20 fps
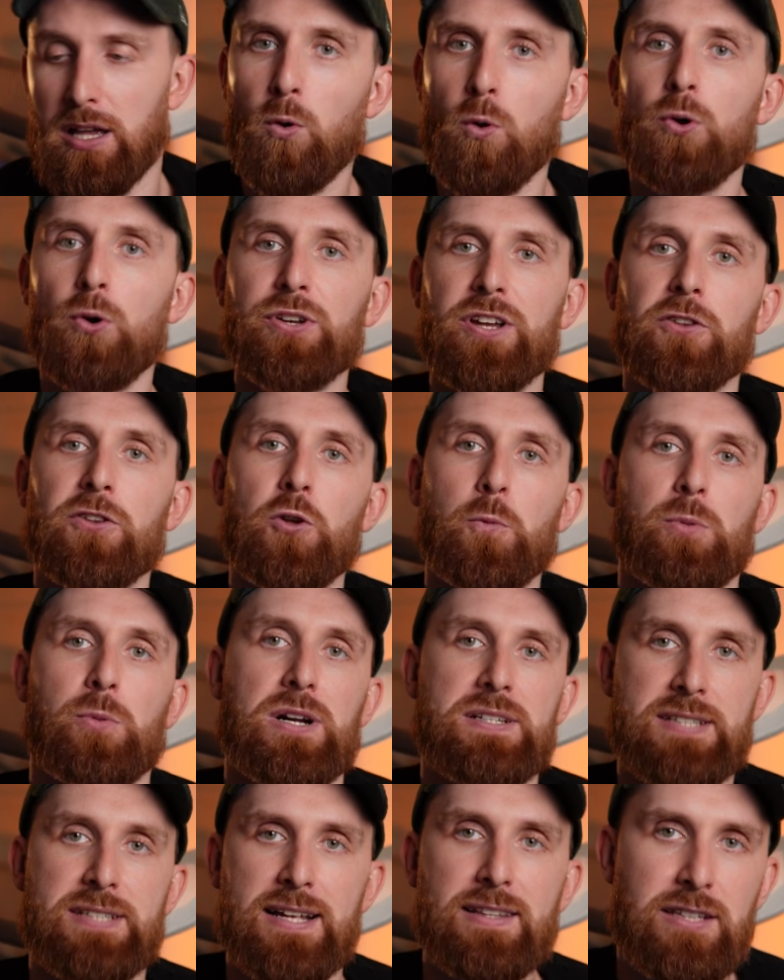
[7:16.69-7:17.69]
Or you can do
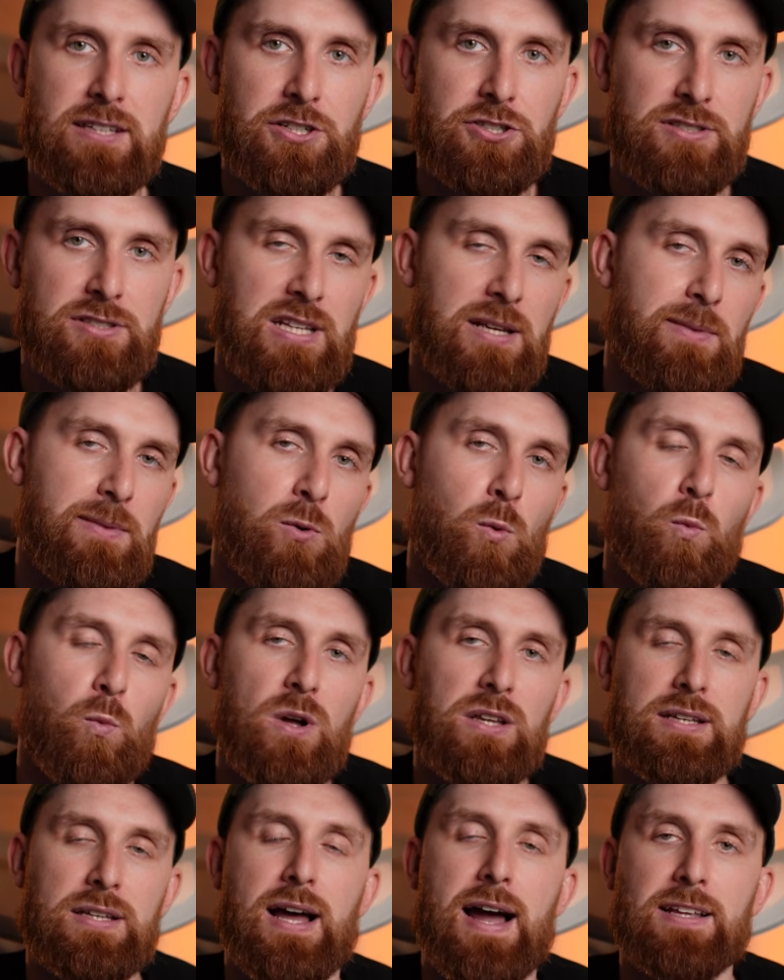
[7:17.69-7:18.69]
percentage. It's going to be
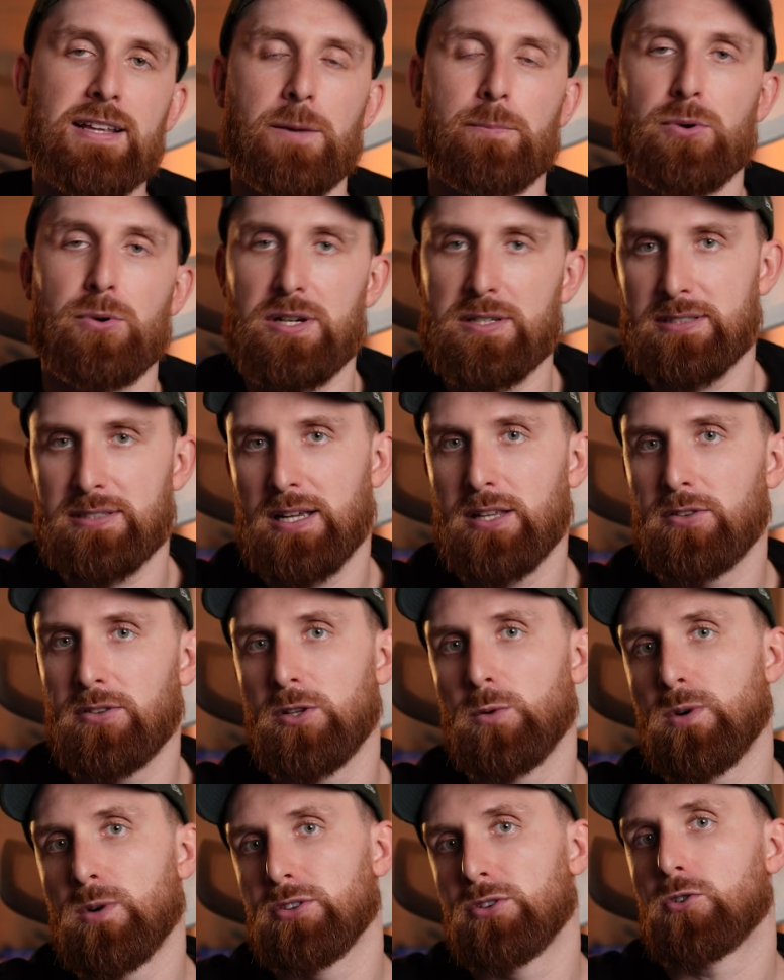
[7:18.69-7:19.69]
what kind of percent do
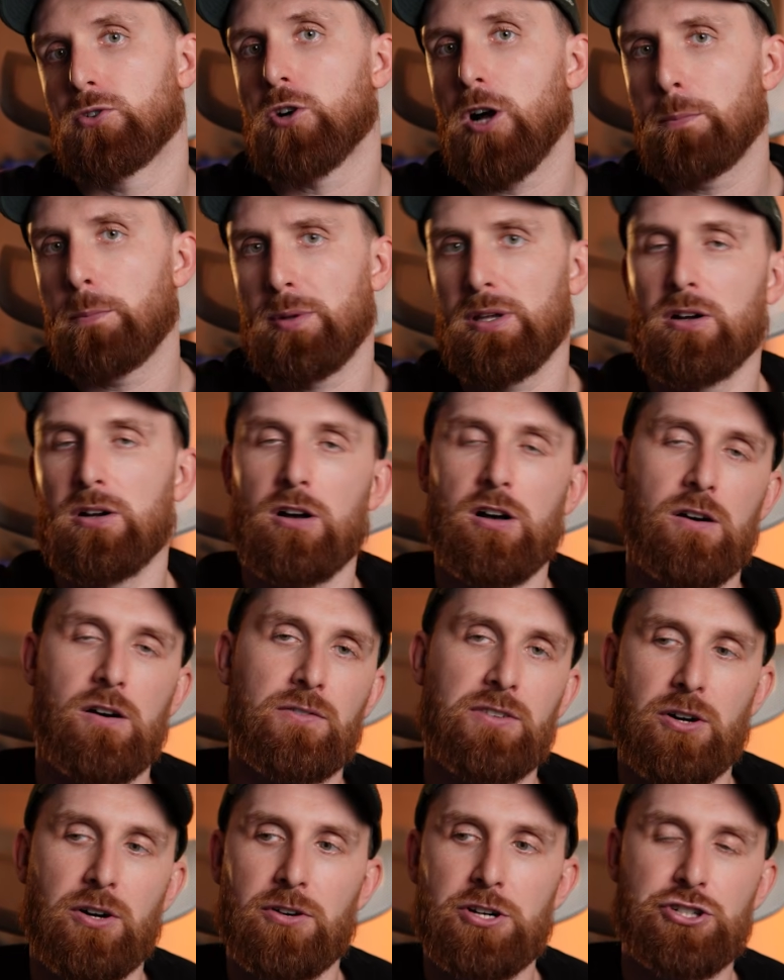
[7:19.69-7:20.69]
you want to copy
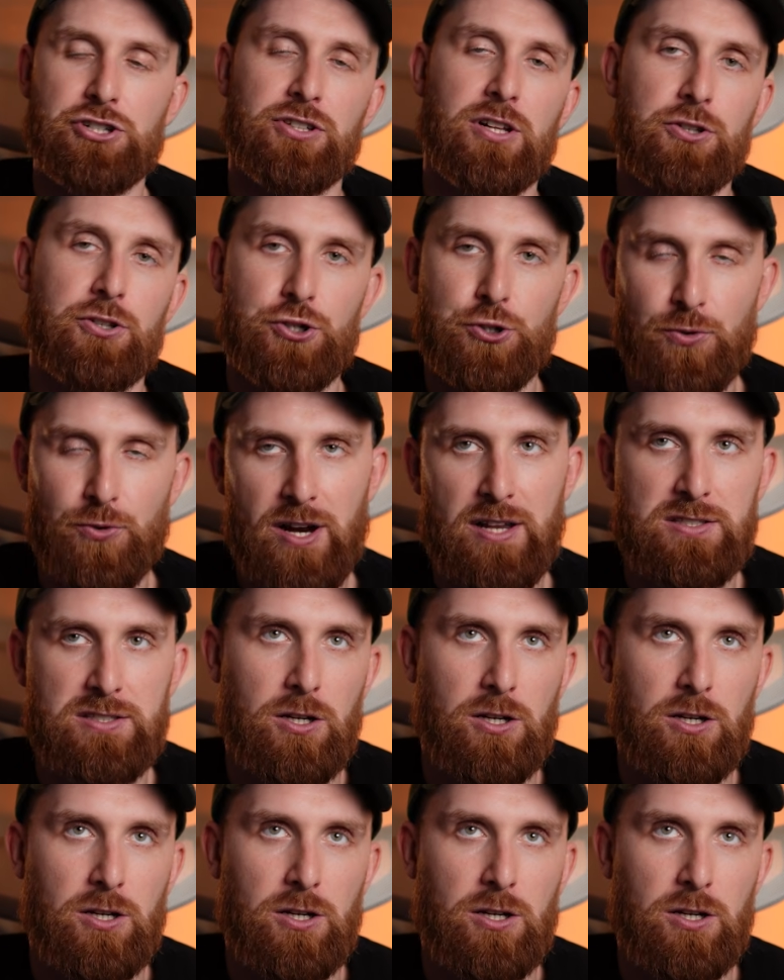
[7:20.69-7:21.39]
of the original trade.